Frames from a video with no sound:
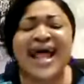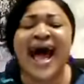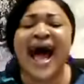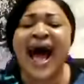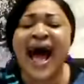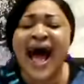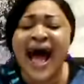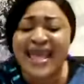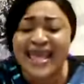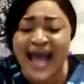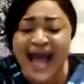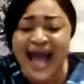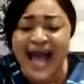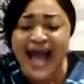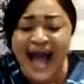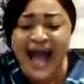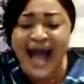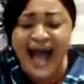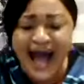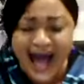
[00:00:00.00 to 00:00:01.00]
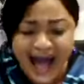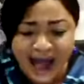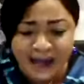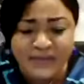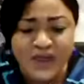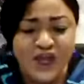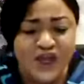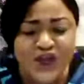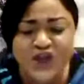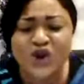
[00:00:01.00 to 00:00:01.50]
why I said, I am.
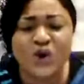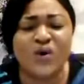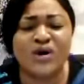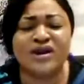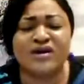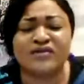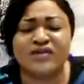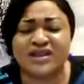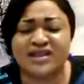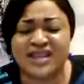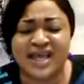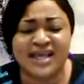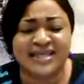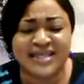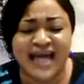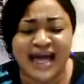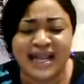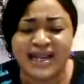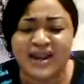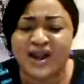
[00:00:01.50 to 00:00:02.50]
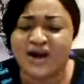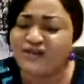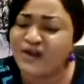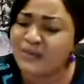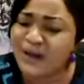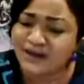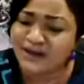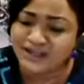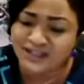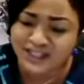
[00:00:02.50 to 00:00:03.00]
You know, one of the things I
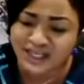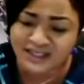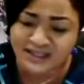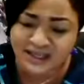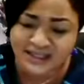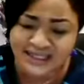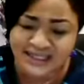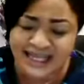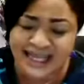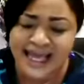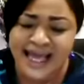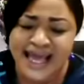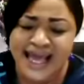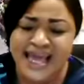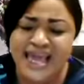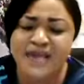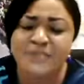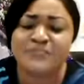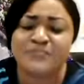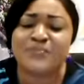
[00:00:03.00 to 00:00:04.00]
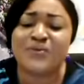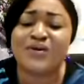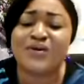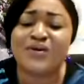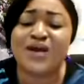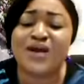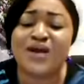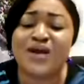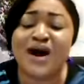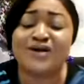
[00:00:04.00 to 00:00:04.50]
love about Jesus is that he
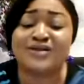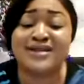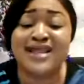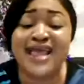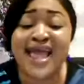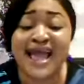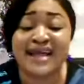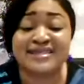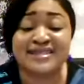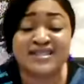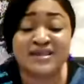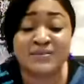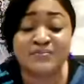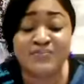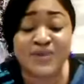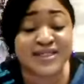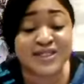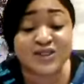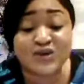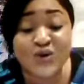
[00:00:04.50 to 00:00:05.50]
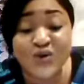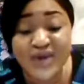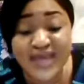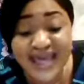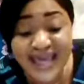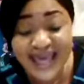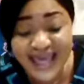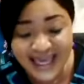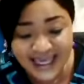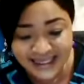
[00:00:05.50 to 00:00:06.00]
proudly exhibits who
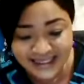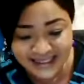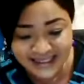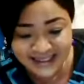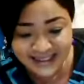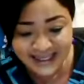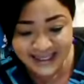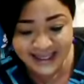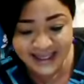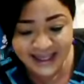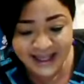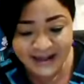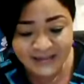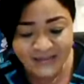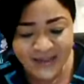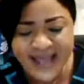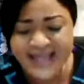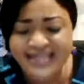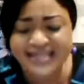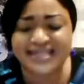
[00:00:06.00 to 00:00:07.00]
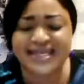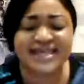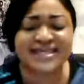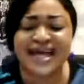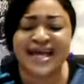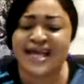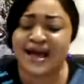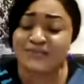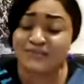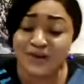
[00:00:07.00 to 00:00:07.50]
he is. He
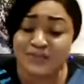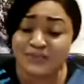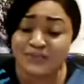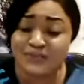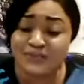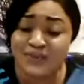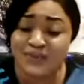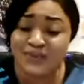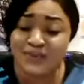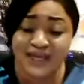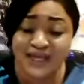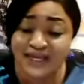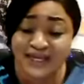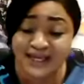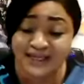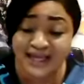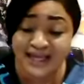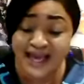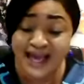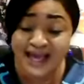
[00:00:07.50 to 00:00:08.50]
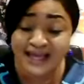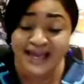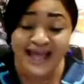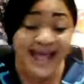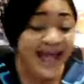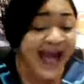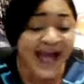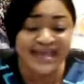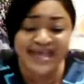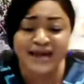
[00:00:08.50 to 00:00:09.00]
says, I am the beginning and the end.
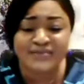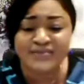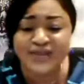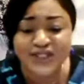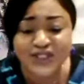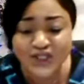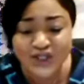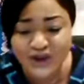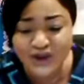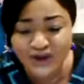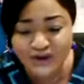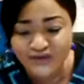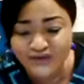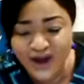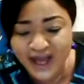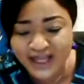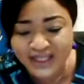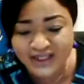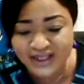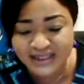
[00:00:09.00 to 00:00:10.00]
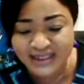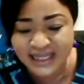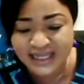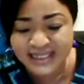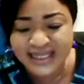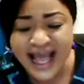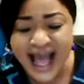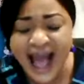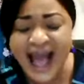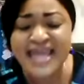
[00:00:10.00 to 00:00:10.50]
I am the Son of
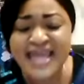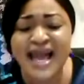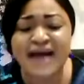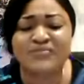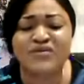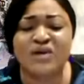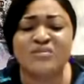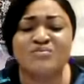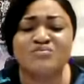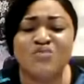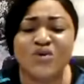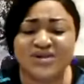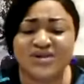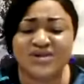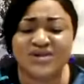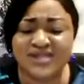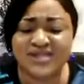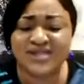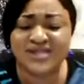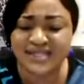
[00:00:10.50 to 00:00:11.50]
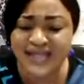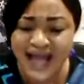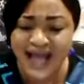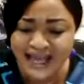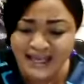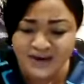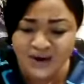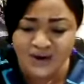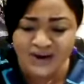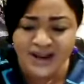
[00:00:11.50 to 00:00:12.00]
Righteousness. I am the Most
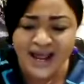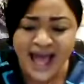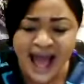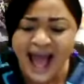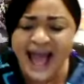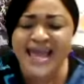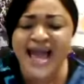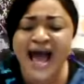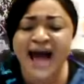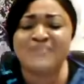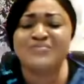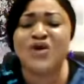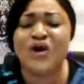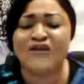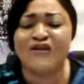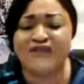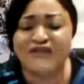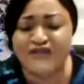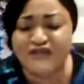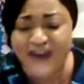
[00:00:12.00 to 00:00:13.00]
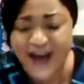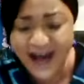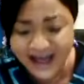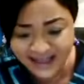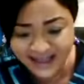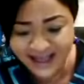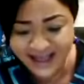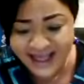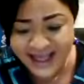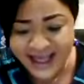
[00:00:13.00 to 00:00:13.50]
High God. I am your
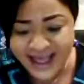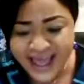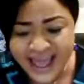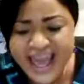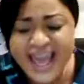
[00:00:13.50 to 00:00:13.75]
Father.